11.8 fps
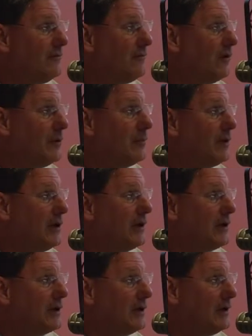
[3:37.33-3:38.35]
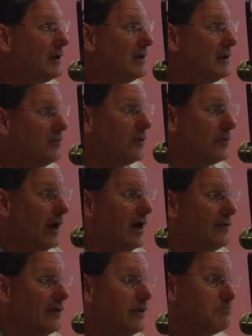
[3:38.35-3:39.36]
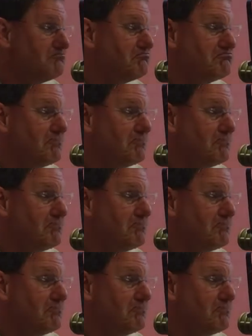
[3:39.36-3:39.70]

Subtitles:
very beginning, and without them,